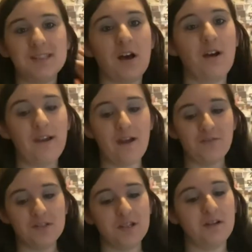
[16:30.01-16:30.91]
I
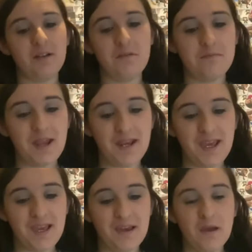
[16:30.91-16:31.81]
haven't done
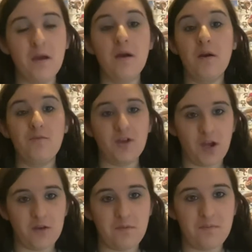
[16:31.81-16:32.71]
many
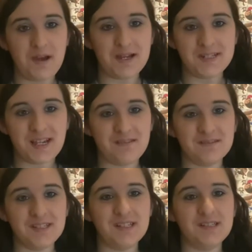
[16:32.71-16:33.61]
Vekoma
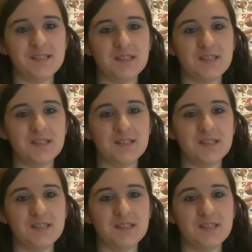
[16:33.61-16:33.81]
Madhouses,